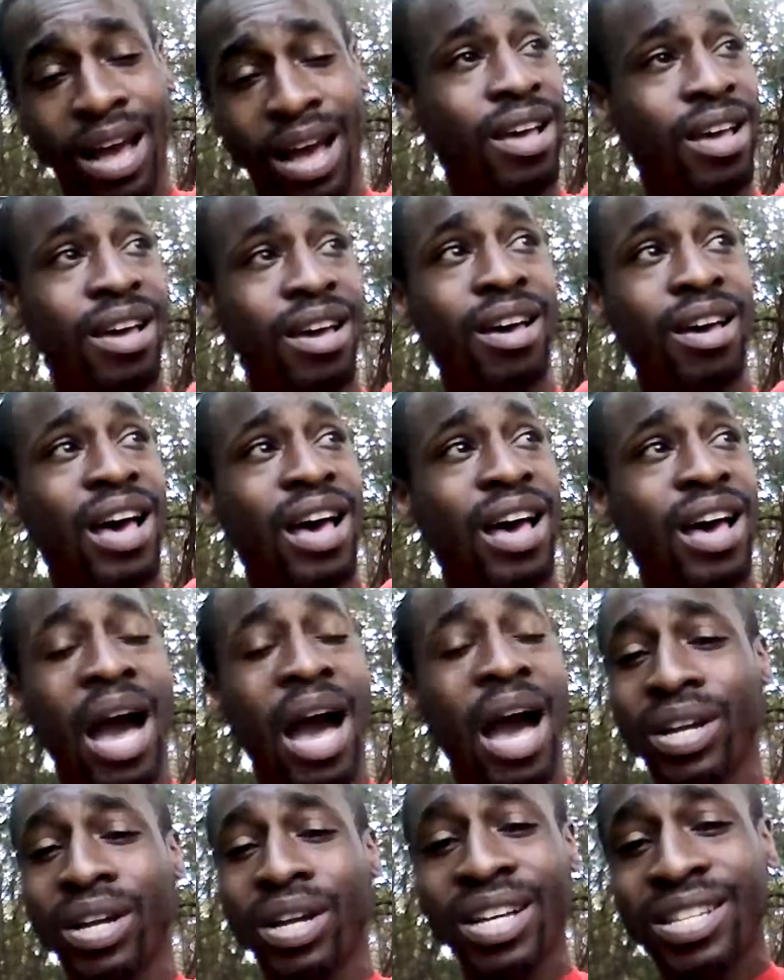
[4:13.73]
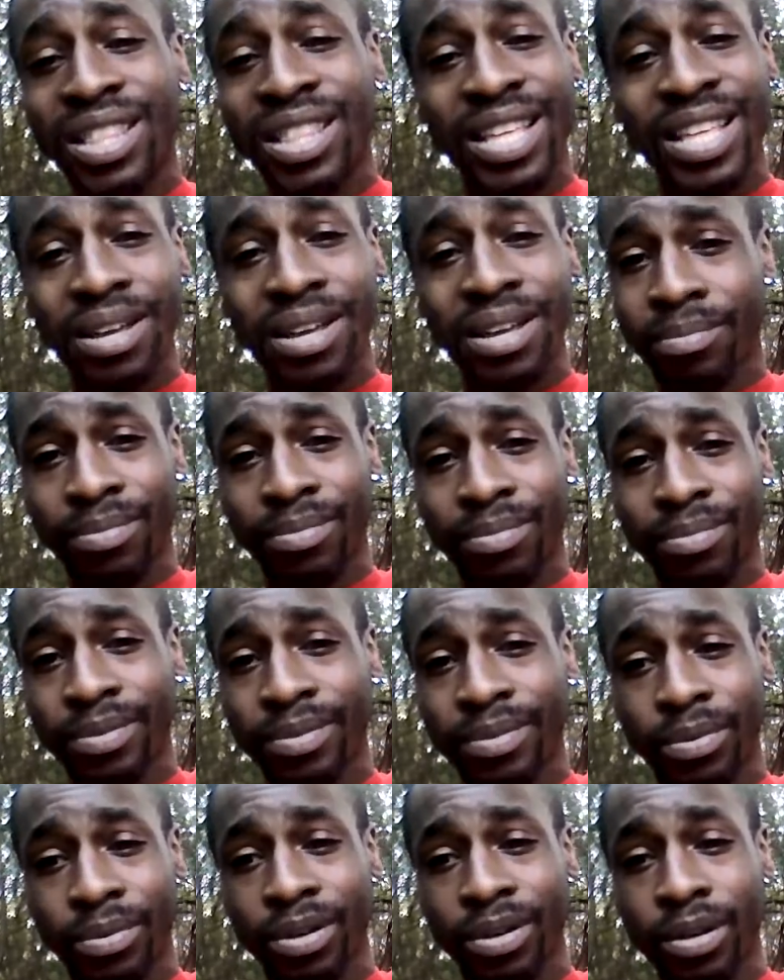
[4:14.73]
How would it look to them?
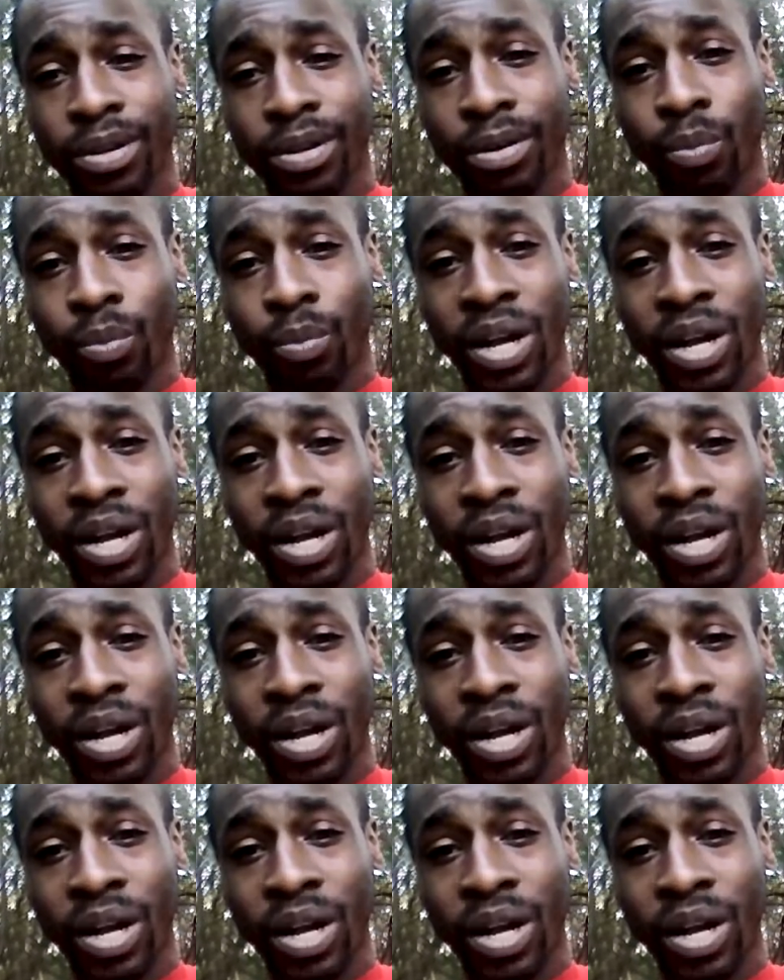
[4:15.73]
What